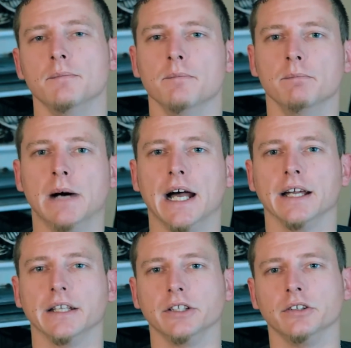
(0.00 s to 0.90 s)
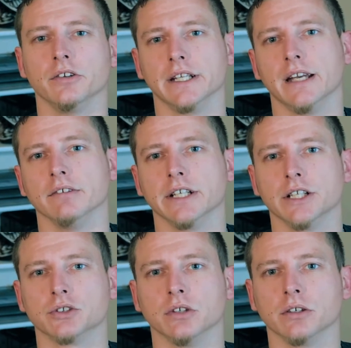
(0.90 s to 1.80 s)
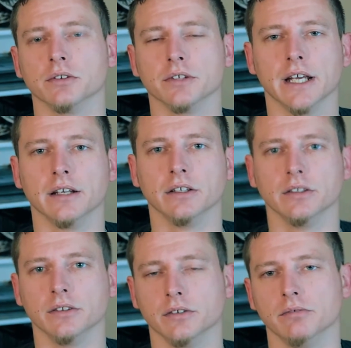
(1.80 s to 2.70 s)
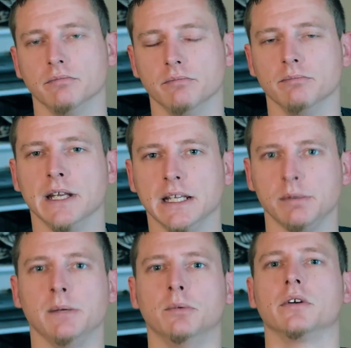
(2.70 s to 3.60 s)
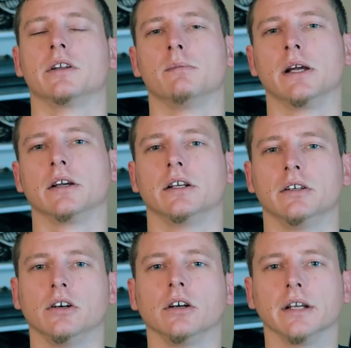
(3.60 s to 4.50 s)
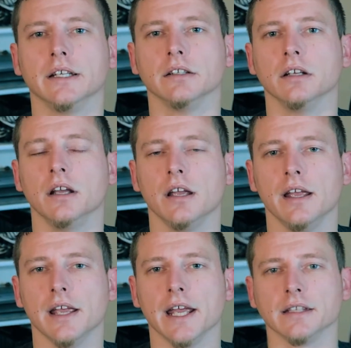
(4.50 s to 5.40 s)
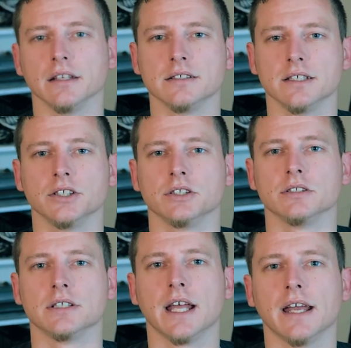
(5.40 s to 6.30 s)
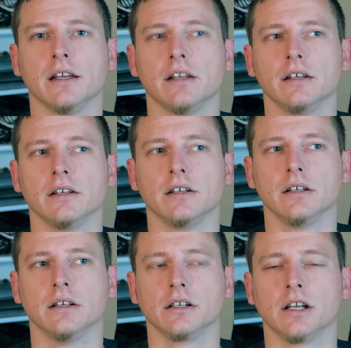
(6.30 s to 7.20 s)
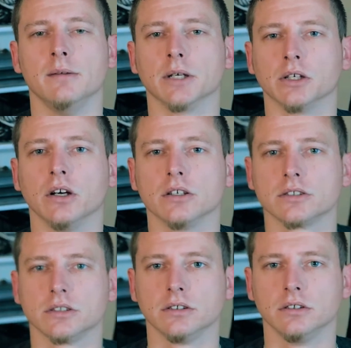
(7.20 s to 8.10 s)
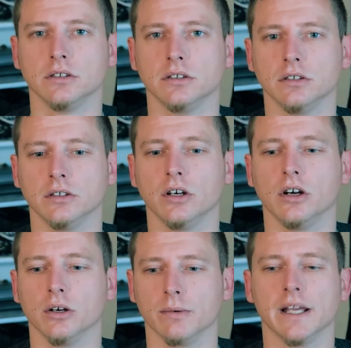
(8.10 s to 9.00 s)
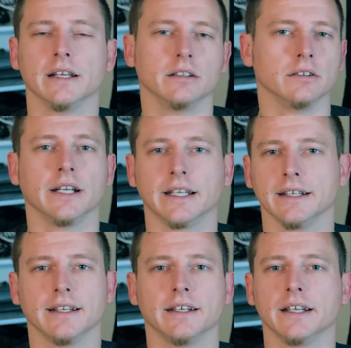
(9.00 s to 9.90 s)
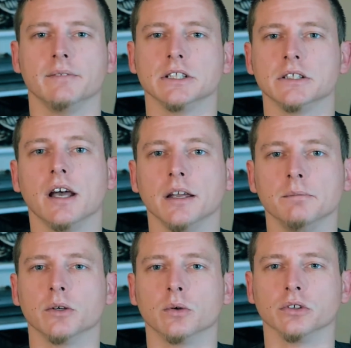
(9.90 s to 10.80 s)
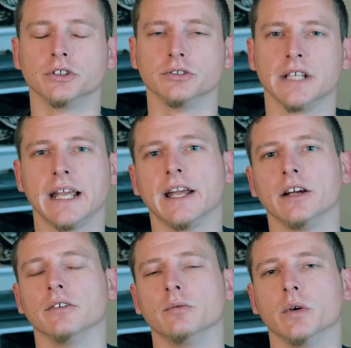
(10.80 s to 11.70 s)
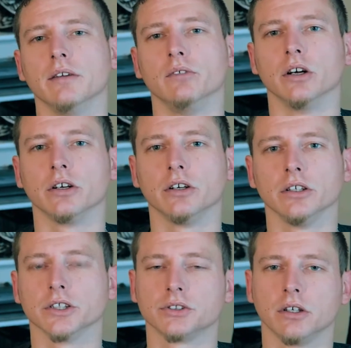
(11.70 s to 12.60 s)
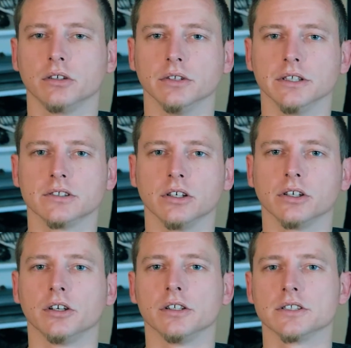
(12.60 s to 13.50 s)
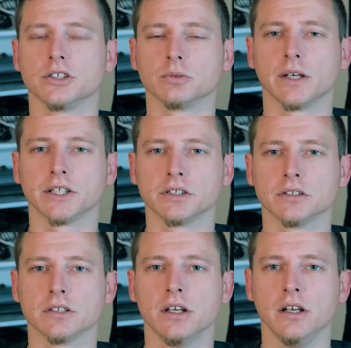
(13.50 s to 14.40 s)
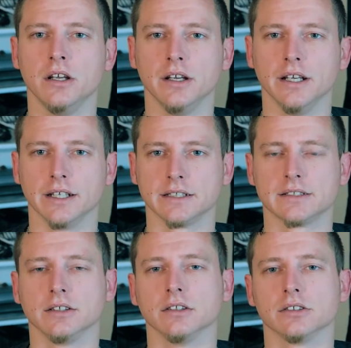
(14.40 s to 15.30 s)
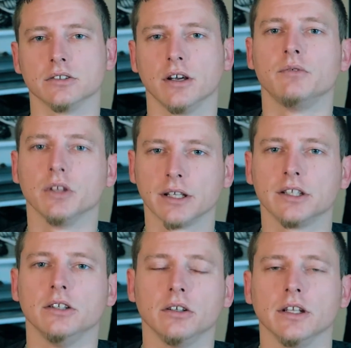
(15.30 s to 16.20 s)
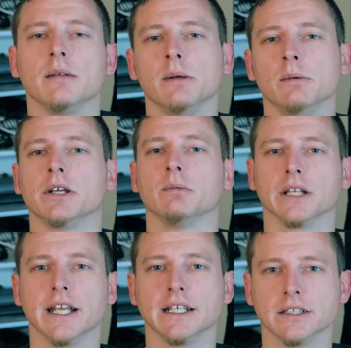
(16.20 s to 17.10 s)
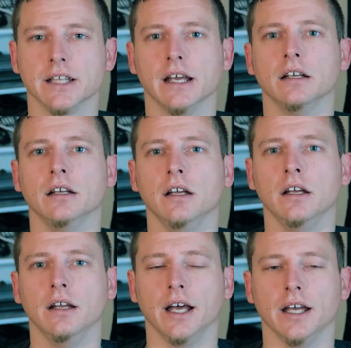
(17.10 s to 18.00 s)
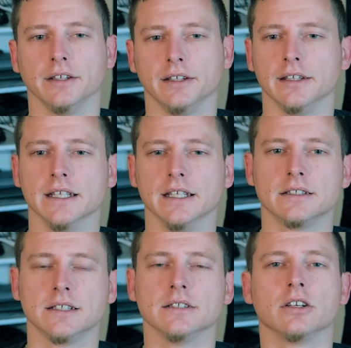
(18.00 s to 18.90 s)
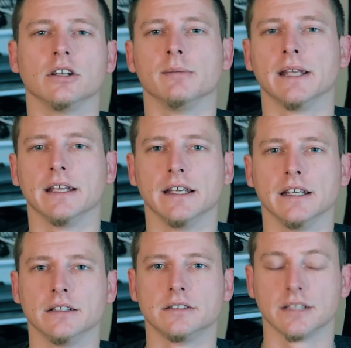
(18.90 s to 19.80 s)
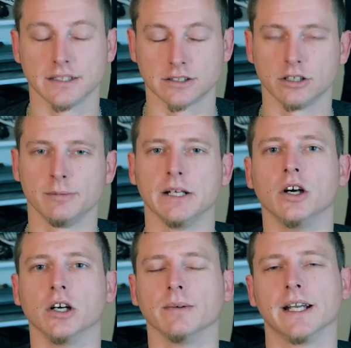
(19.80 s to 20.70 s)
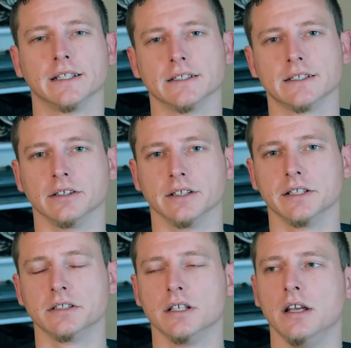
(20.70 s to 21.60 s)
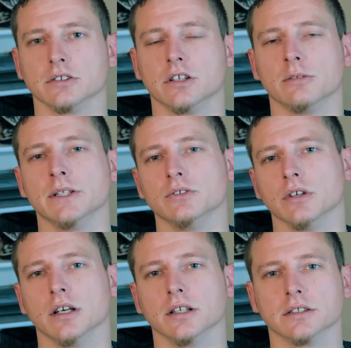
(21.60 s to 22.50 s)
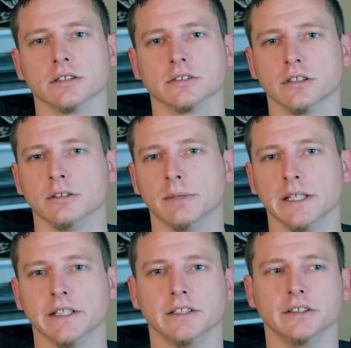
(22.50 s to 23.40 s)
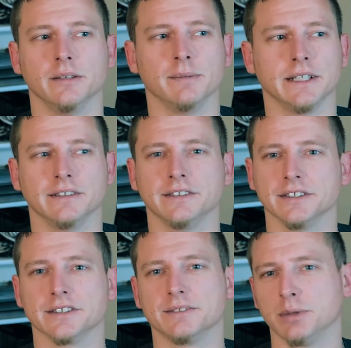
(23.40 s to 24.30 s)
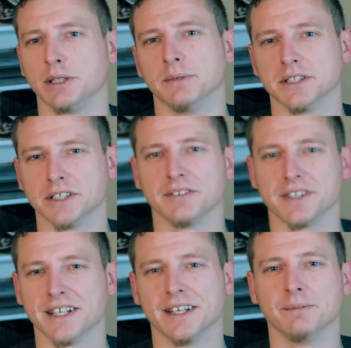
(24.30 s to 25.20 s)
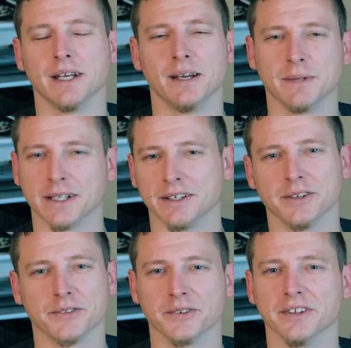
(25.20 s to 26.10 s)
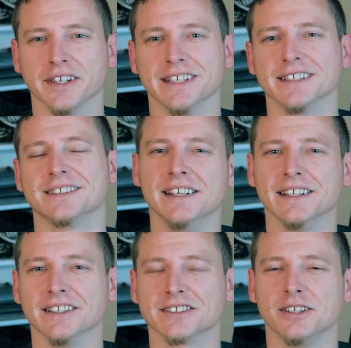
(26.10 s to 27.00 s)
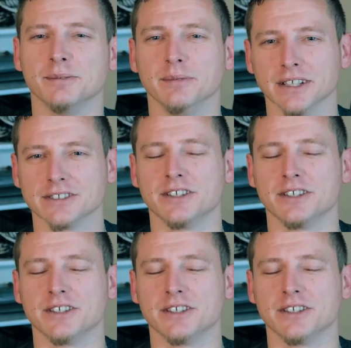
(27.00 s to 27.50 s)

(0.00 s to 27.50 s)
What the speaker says: by, you know, the everyday struggle that many people in America are in, and the decisions that come across our way, like at any given time, in order to take care of whatever our current struggle is, our current situations, and etc. So I feel like, you know, a lot of people can relate to that. This is going to be, it's going to be an R-rated series. There's going to be drugs. There's going to be, I mean, just pretty much everything. I'm not going to go through the list. There's going to